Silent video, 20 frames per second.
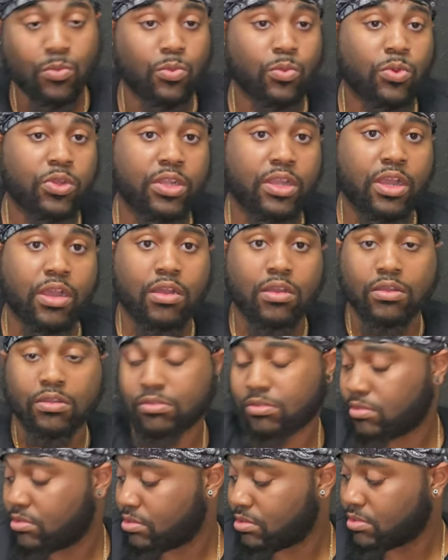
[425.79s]
Will
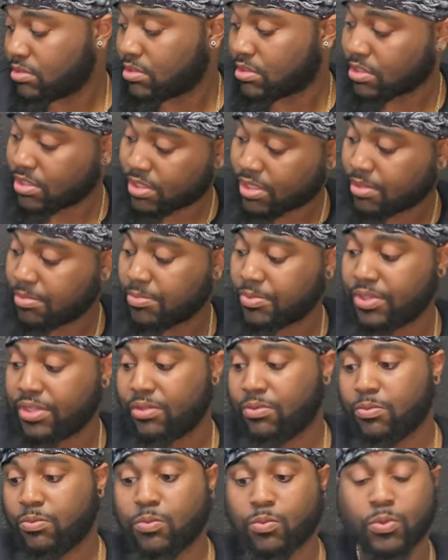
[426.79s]
y'all
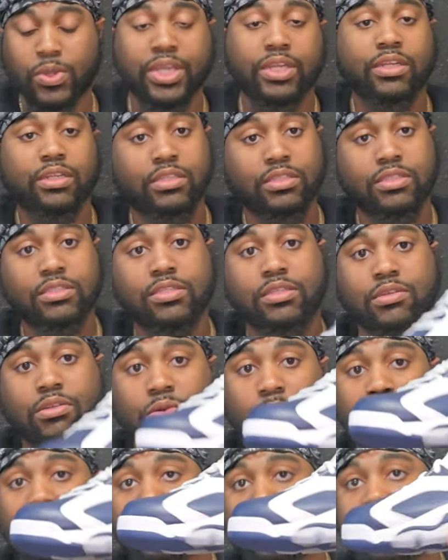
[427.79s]
be waiting till
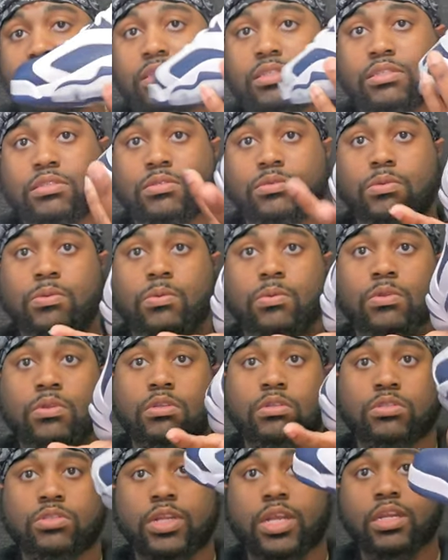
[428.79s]
the release
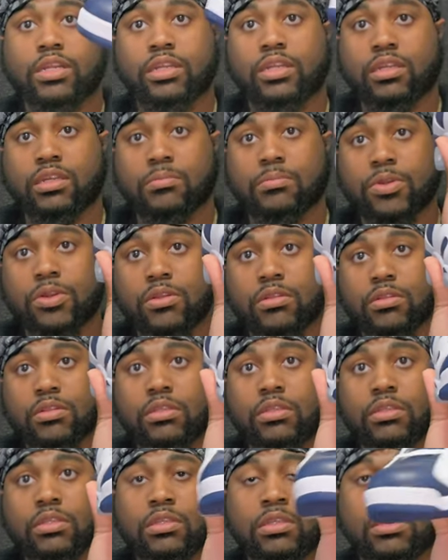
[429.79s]
or try to get them
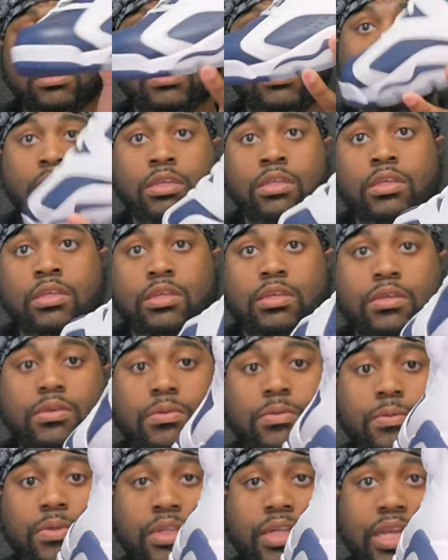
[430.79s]
early
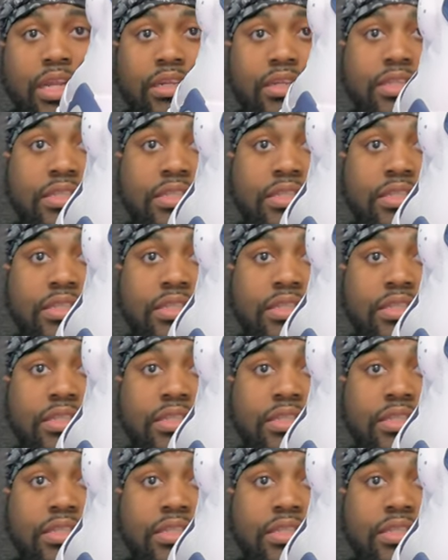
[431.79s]
with that